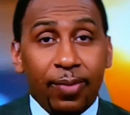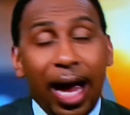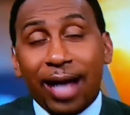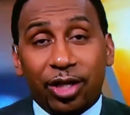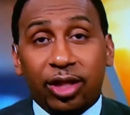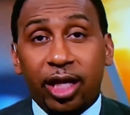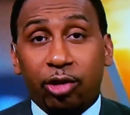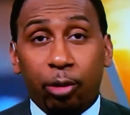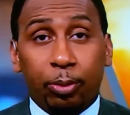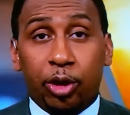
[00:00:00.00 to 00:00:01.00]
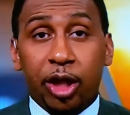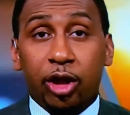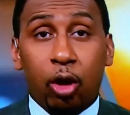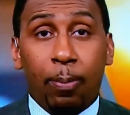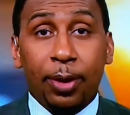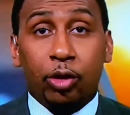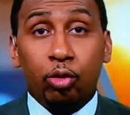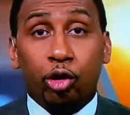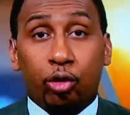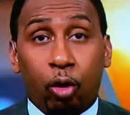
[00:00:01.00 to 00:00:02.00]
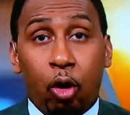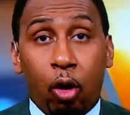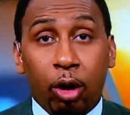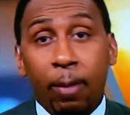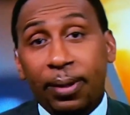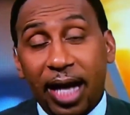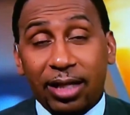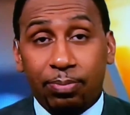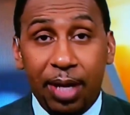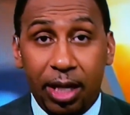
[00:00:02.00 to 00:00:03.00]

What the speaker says: I just think Triple G is going to be too strong, but that's me.